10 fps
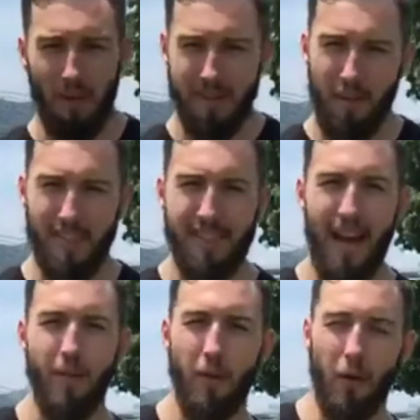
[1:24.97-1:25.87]
It runs down the
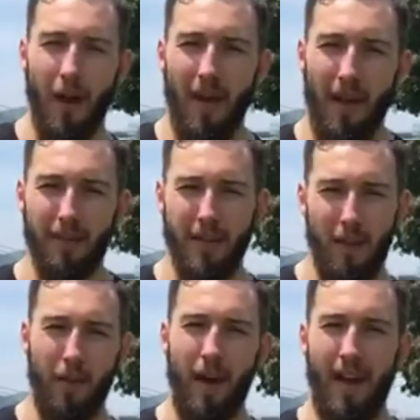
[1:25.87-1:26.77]
side of your thigh, the outside
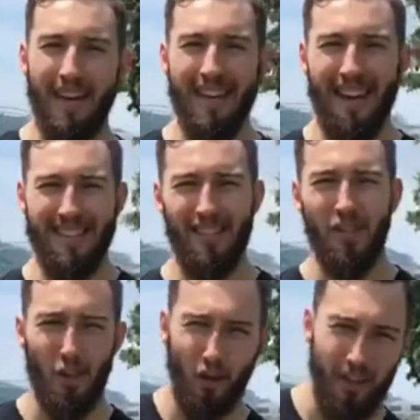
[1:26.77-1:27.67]
of the thigh, and connects
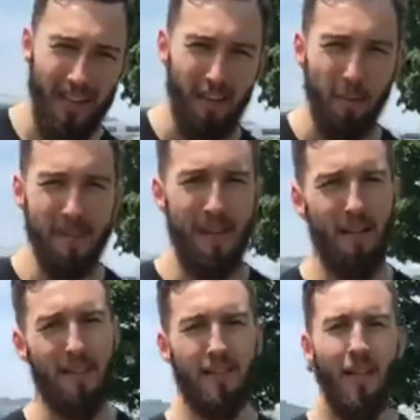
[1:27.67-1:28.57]
into your knee, the
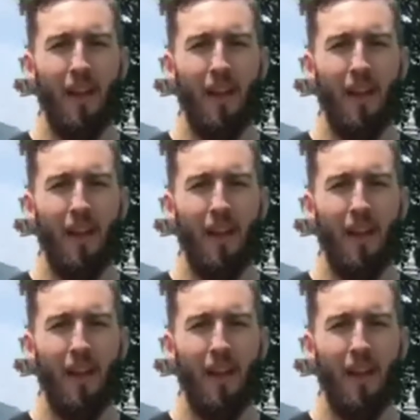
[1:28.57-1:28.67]
patella.